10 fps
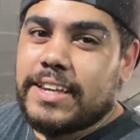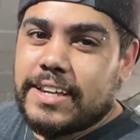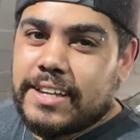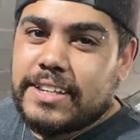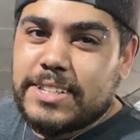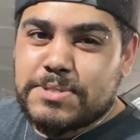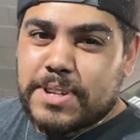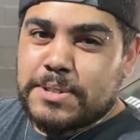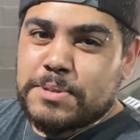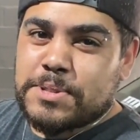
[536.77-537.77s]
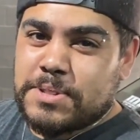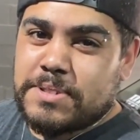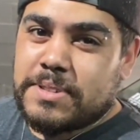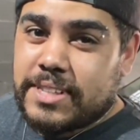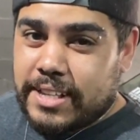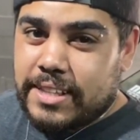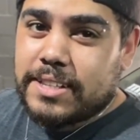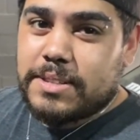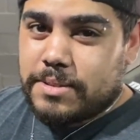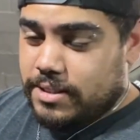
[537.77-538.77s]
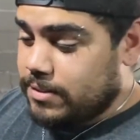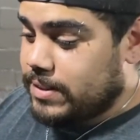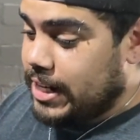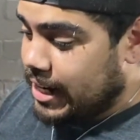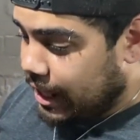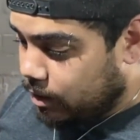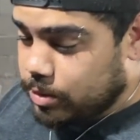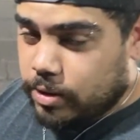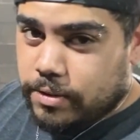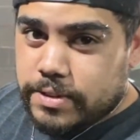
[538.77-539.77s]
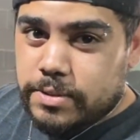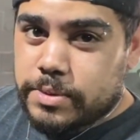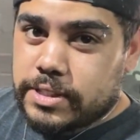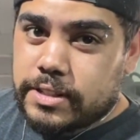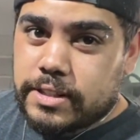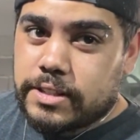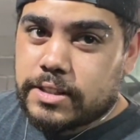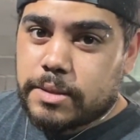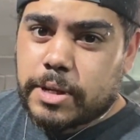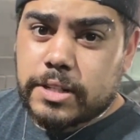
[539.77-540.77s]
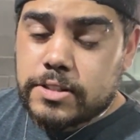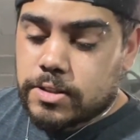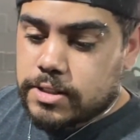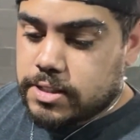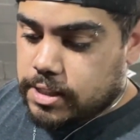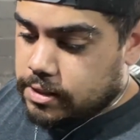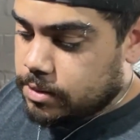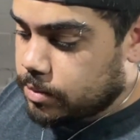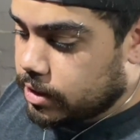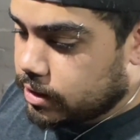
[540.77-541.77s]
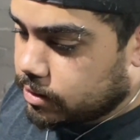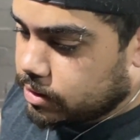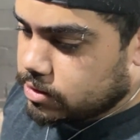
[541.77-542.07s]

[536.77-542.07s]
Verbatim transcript: Yeah, his one also. I think it left loud after we did the intake, but he's on his second one now.